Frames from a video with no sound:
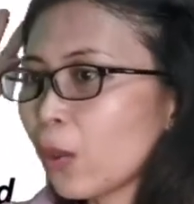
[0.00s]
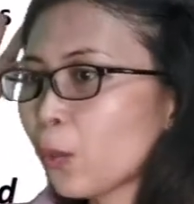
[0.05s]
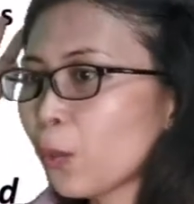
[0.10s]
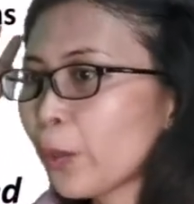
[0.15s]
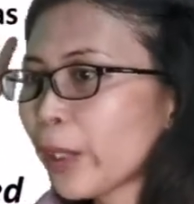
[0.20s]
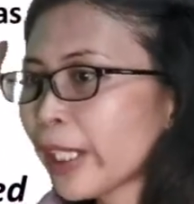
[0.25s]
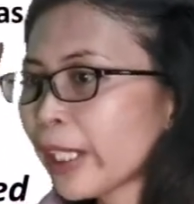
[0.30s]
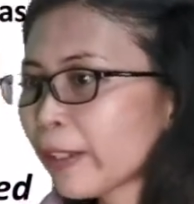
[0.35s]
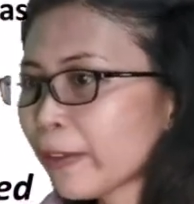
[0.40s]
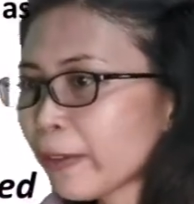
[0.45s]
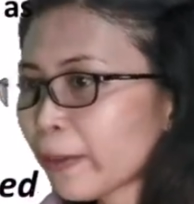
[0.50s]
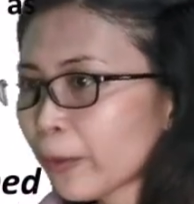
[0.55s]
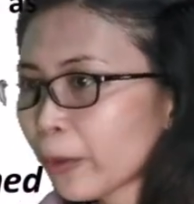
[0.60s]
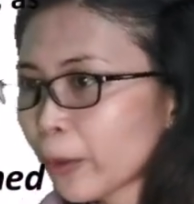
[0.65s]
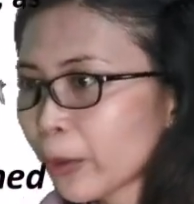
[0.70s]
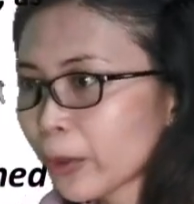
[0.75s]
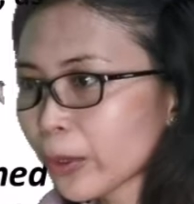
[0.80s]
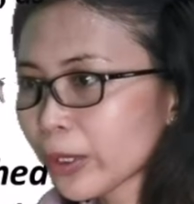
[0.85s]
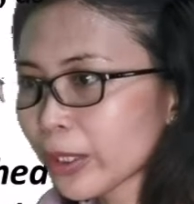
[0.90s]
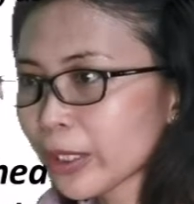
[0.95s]
we
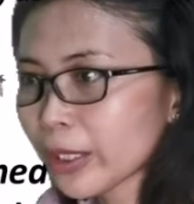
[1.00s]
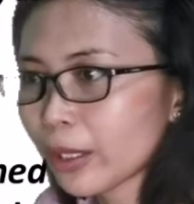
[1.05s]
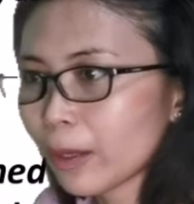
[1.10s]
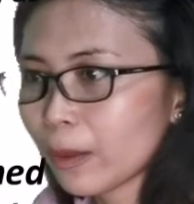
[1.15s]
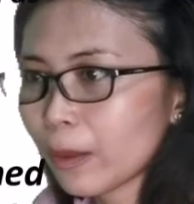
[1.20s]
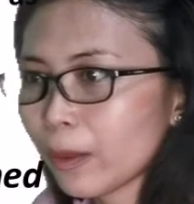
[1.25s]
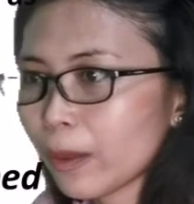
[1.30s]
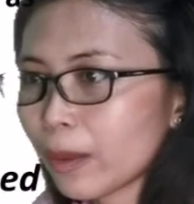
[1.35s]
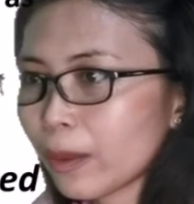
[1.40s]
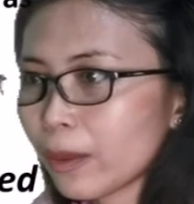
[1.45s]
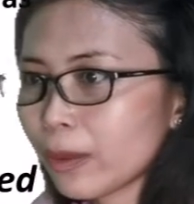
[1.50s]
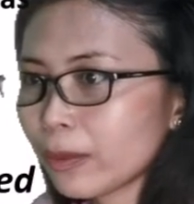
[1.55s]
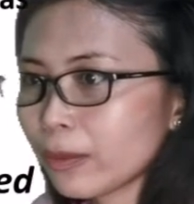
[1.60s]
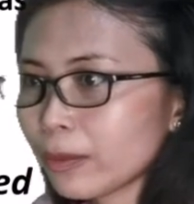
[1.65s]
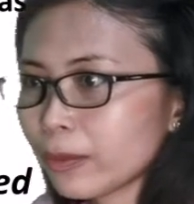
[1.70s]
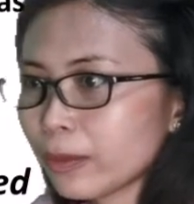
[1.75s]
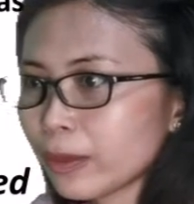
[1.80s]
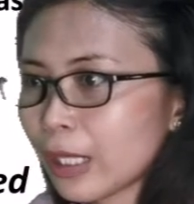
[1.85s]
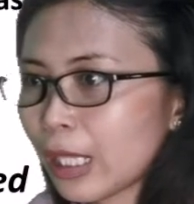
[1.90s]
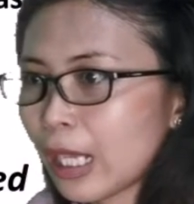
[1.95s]
thought
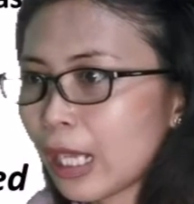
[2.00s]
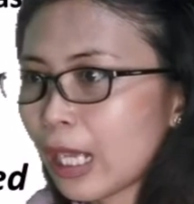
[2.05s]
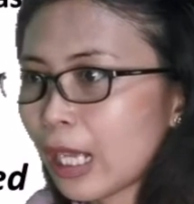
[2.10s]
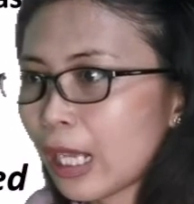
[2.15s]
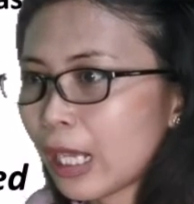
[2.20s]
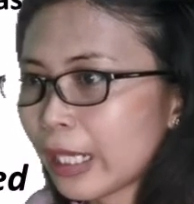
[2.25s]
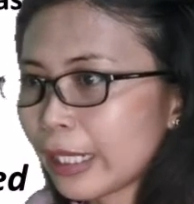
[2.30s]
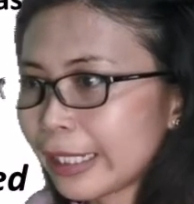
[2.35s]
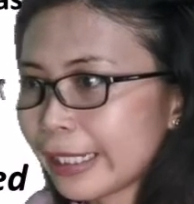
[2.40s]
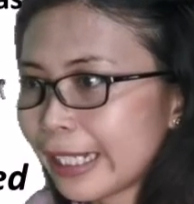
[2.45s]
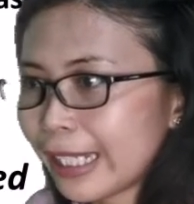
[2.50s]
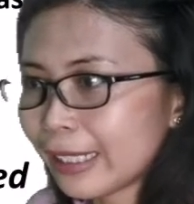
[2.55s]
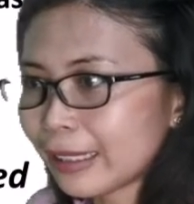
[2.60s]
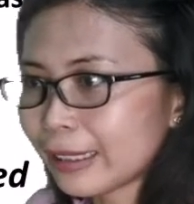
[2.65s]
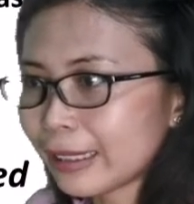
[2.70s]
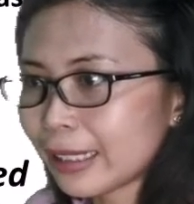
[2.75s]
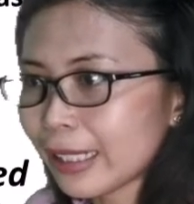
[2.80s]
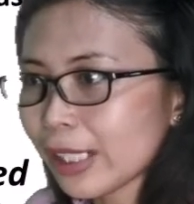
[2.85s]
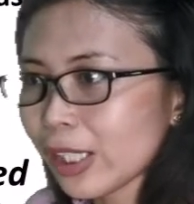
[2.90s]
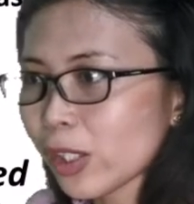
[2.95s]
of the
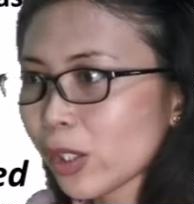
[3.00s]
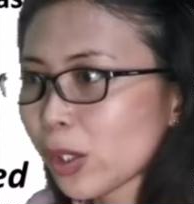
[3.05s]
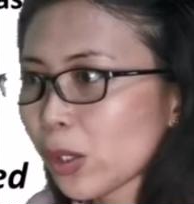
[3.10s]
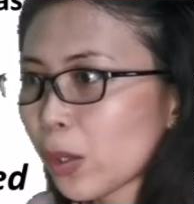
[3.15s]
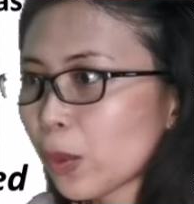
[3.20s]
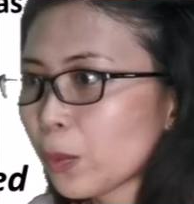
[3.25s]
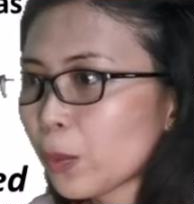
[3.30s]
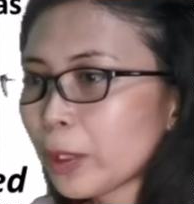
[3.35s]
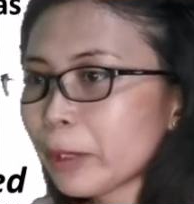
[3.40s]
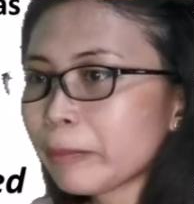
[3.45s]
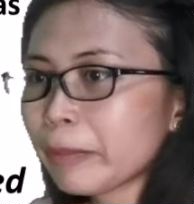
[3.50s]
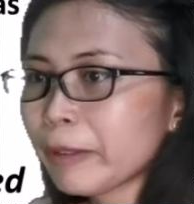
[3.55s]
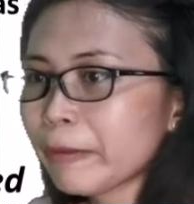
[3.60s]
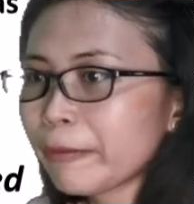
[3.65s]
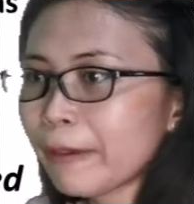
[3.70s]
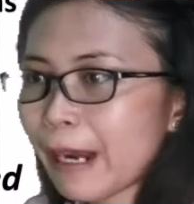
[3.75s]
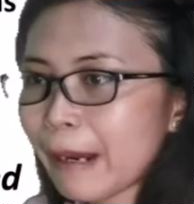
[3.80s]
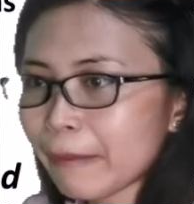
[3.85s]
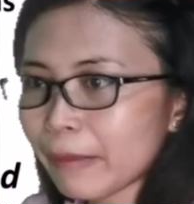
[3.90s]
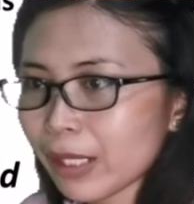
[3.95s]
athletes would be
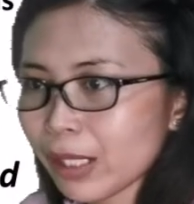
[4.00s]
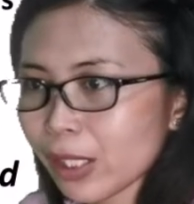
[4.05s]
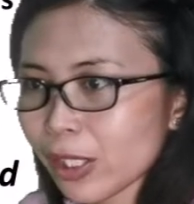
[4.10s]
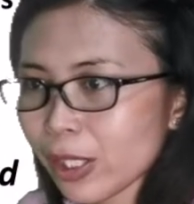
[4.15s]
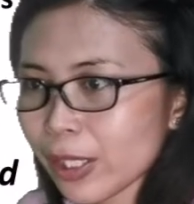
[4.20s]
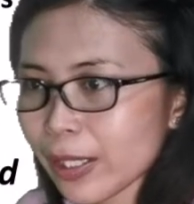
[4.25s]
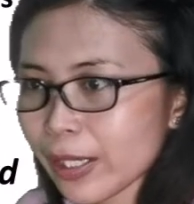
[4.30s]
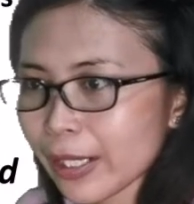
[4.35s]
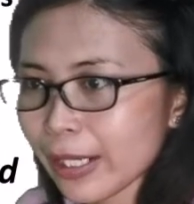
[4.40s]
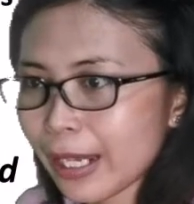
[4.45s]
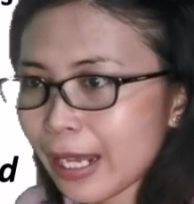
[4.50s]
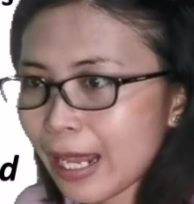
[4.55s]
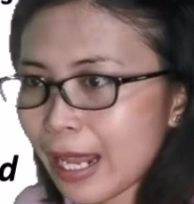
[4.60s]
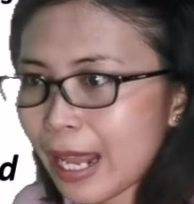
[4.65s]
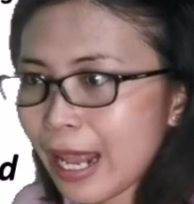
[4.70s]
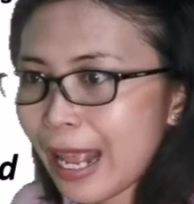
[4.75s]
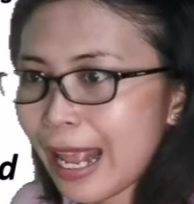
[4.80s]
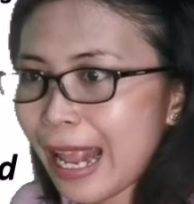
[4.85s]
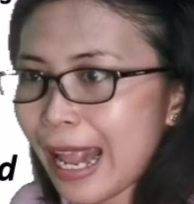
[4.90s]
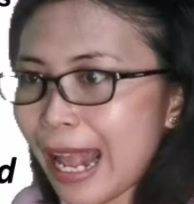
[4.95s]
famished
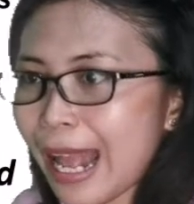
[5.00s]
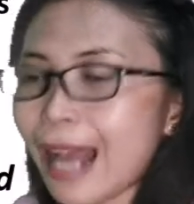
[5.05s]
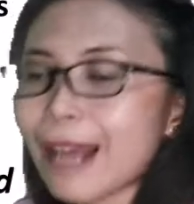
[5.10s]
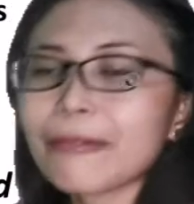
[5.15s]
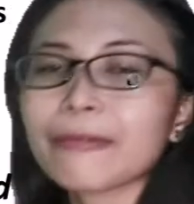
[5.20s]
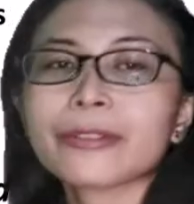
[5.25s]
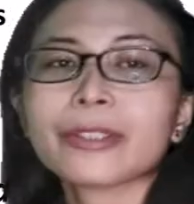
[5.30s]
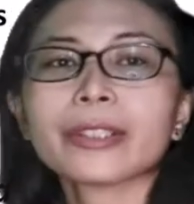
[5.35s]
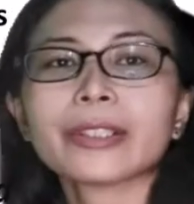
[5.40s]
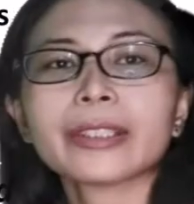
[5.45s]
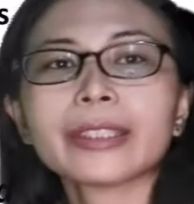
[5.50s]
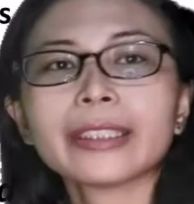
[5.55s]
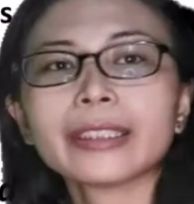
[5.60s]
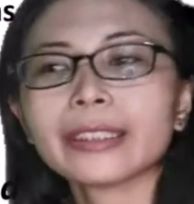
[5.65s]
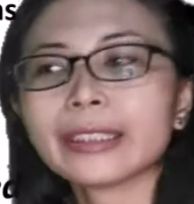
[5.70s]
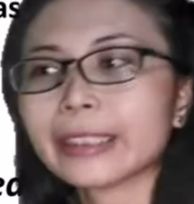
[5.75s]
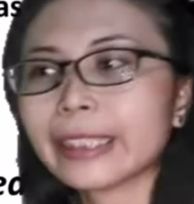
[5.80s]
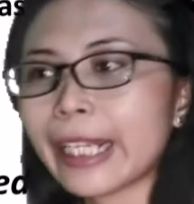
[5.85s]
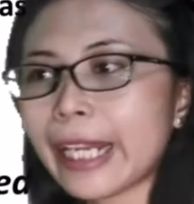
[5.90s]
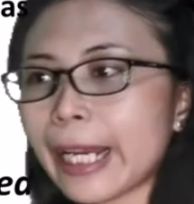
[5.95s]
after
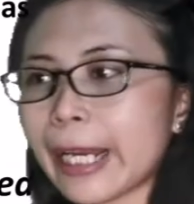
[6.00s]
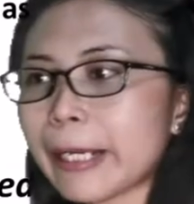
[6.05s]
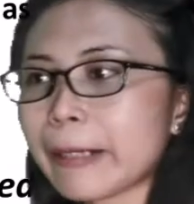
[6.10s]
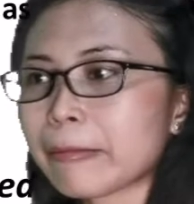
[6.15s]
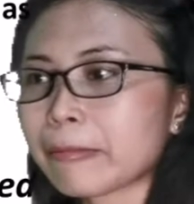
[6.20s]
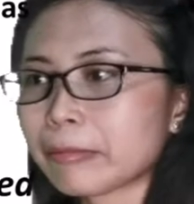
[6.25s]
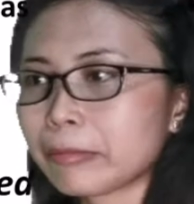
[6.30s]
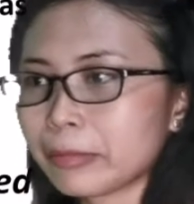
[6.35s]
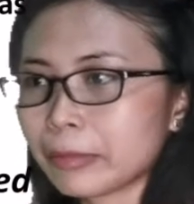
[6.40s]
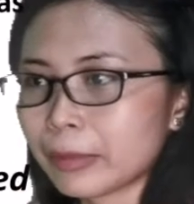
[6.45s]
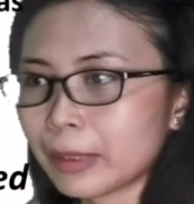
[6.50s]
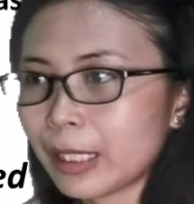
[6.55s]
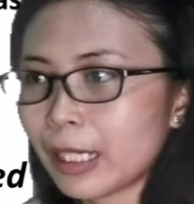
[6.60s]
their game,